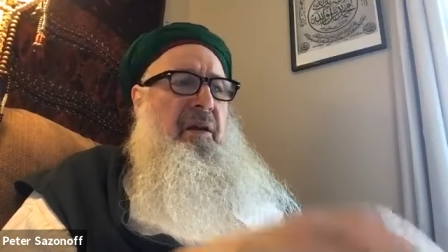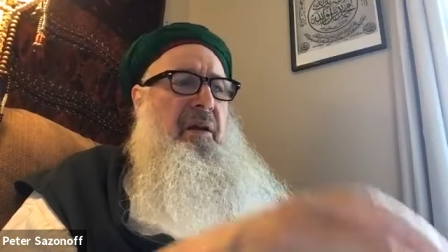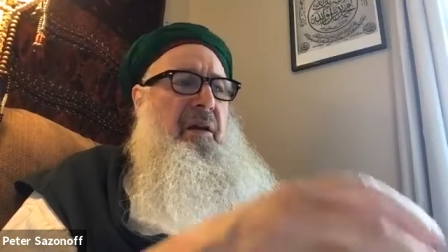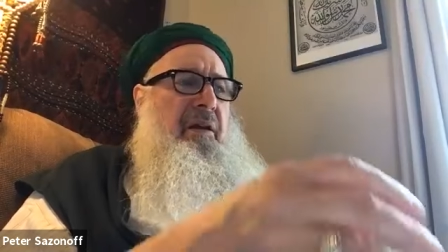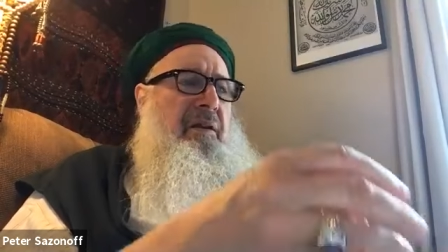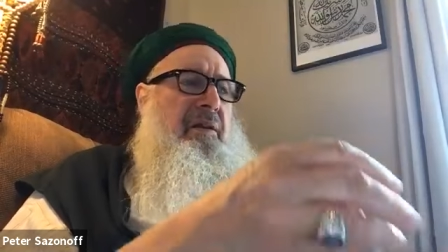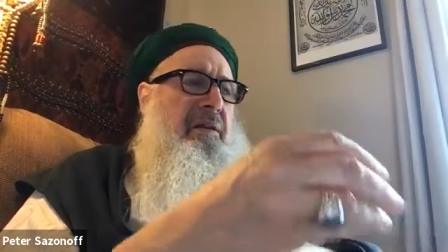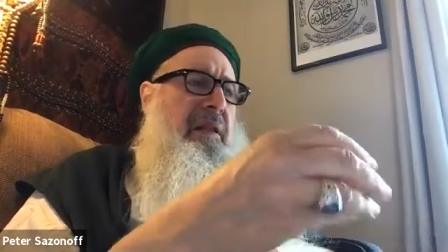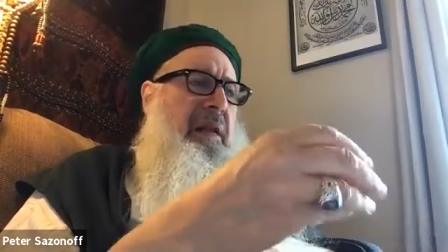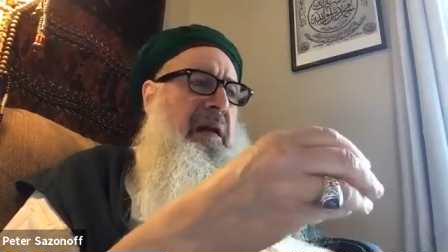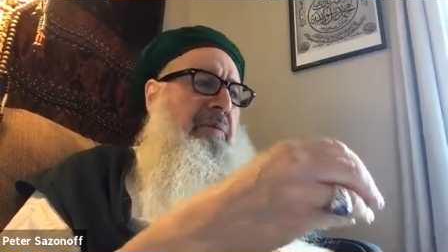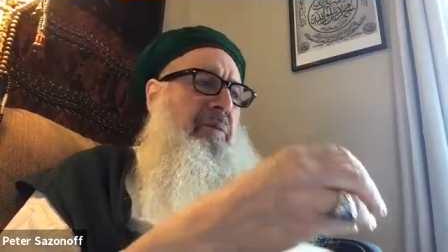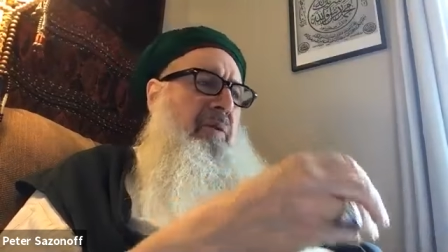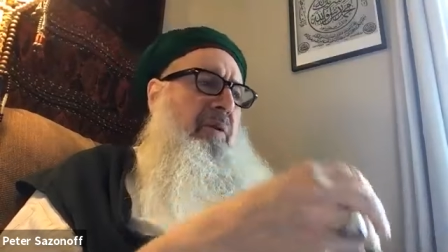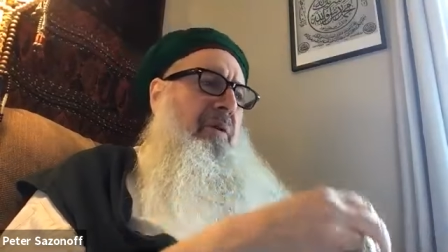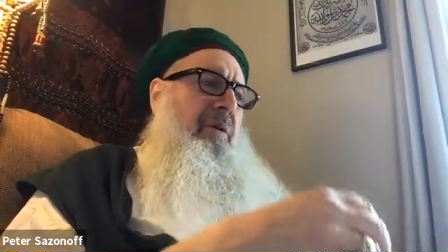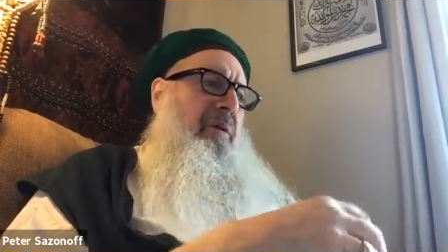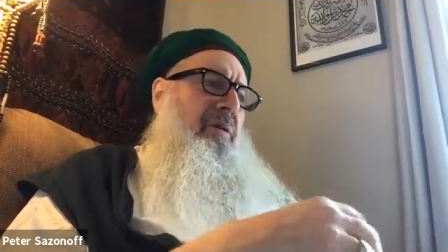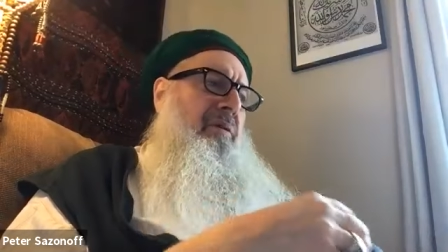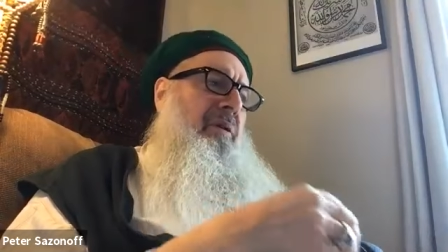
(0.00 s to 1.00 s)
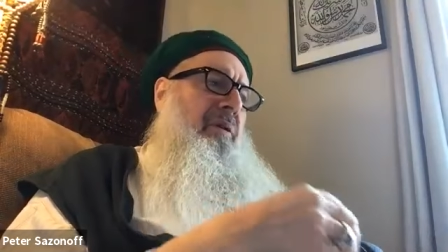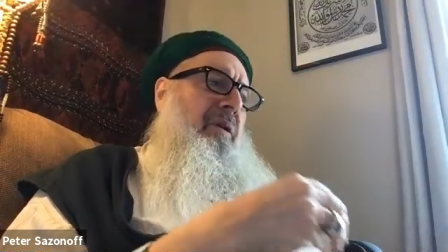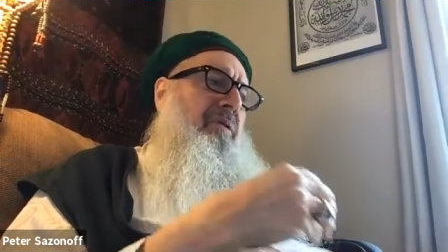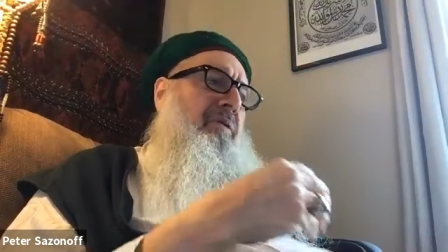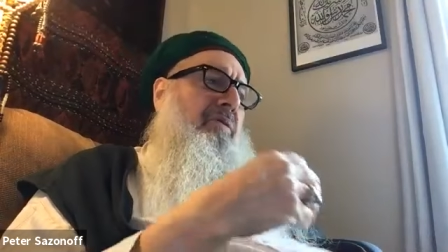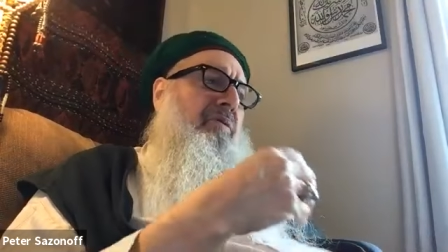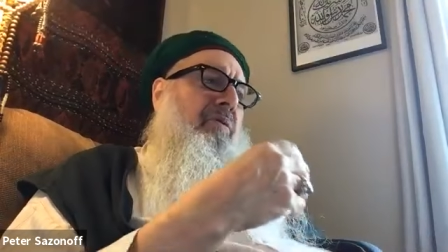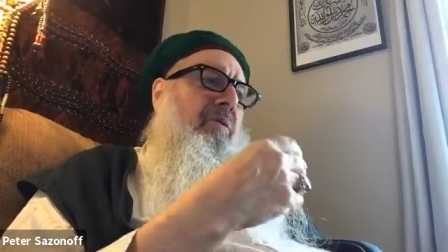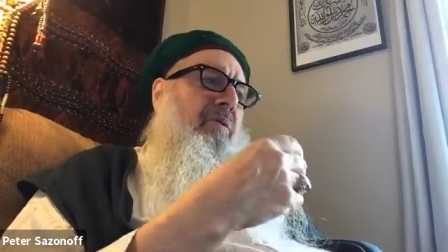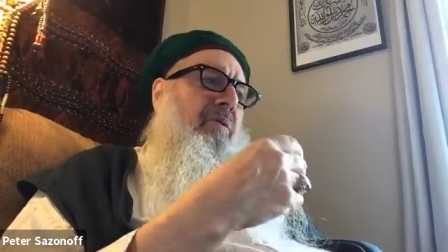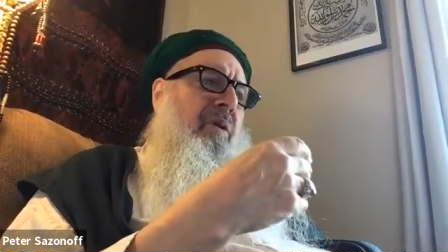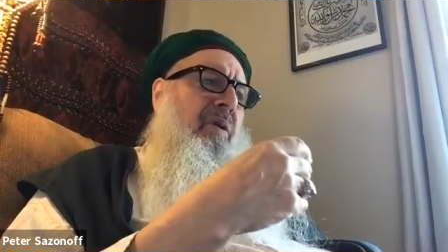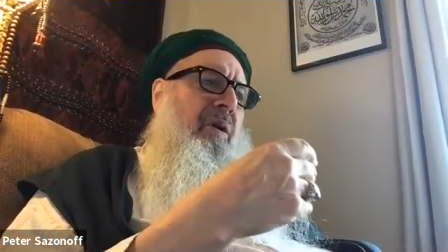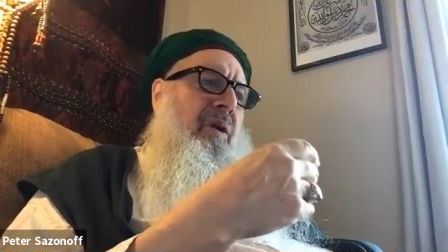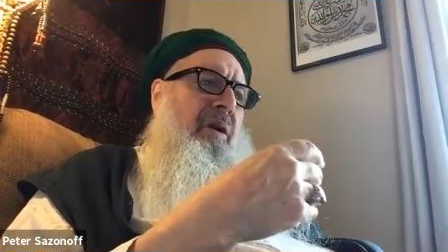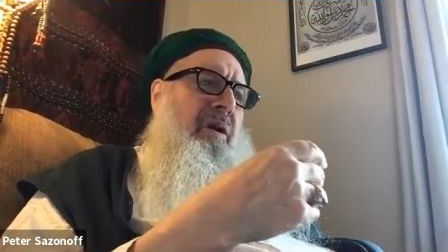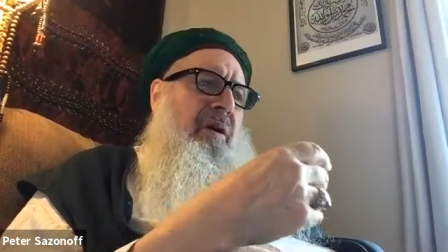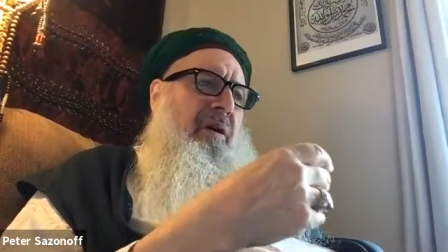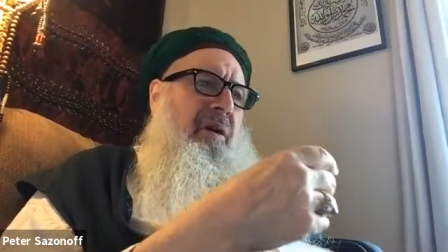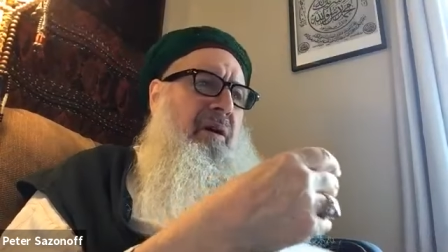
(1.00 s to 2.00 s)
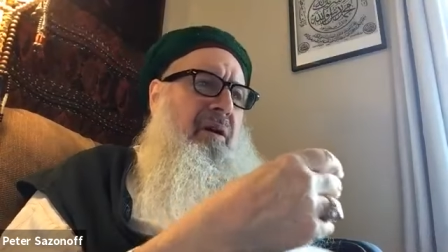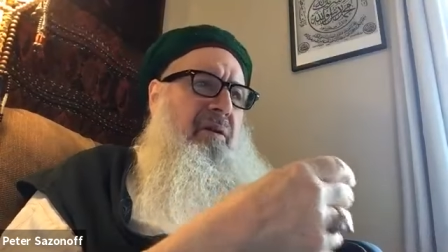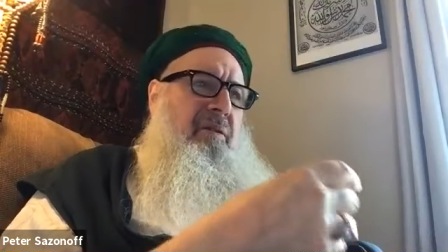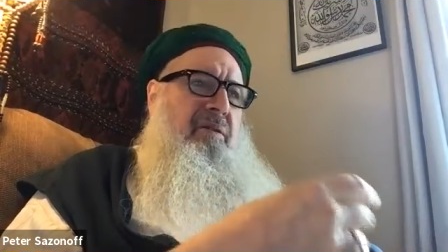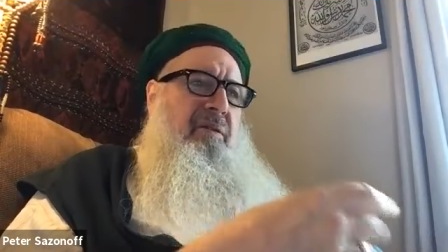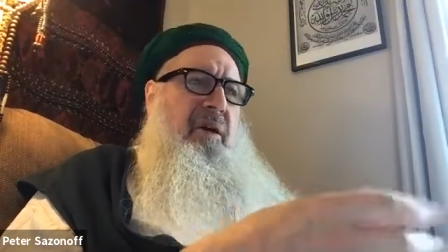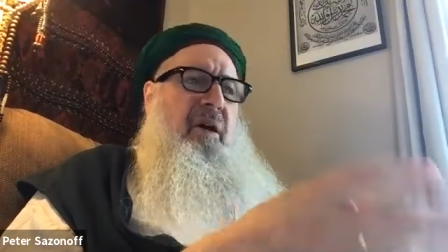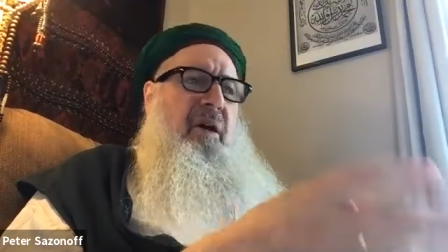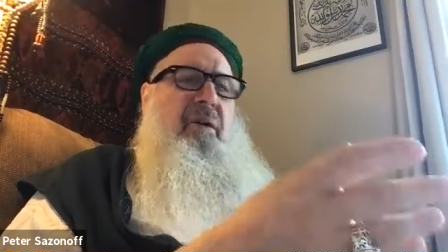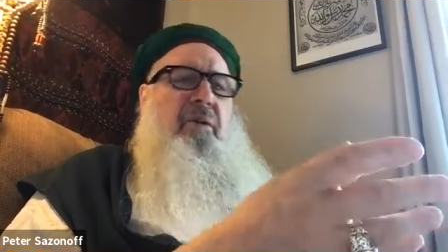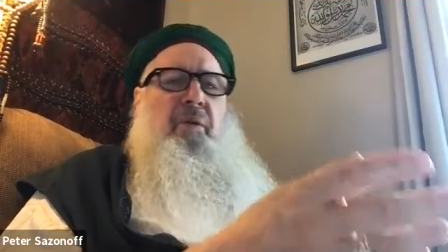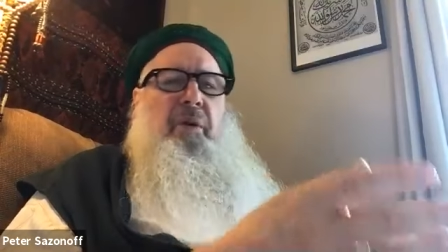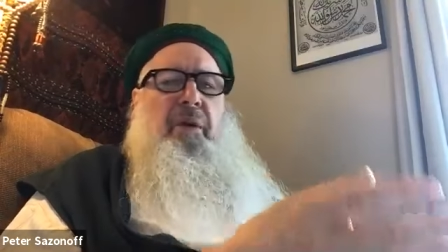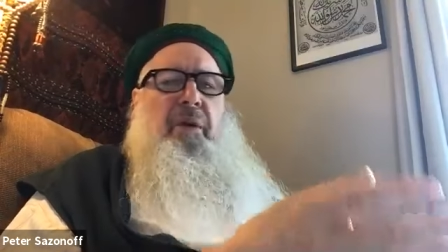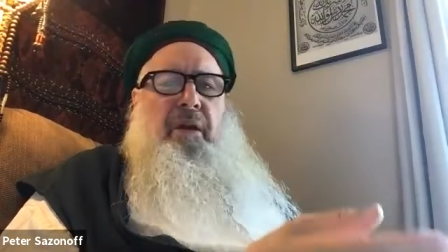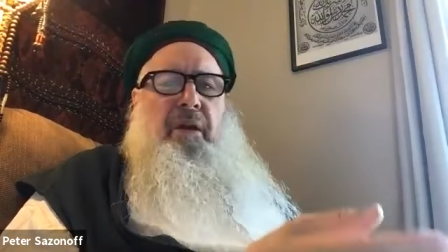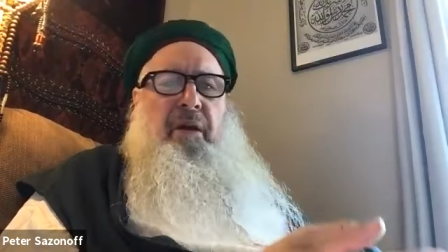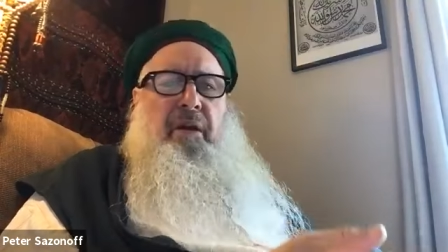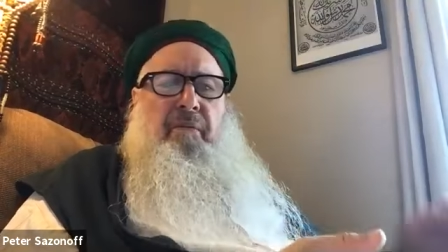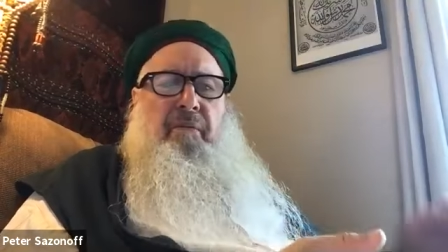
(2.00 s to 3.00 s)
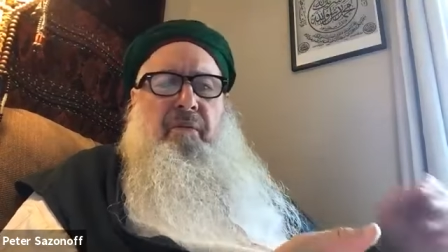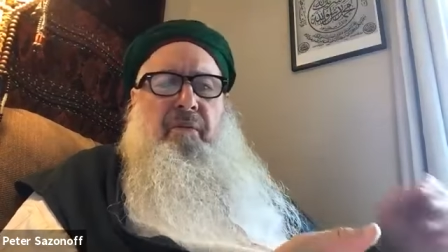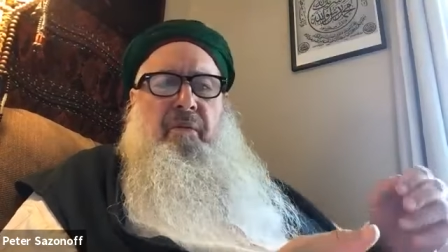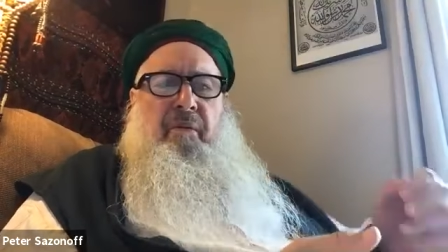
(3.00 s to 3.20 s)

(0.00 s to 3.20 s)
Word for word: Islam orders us to consult with our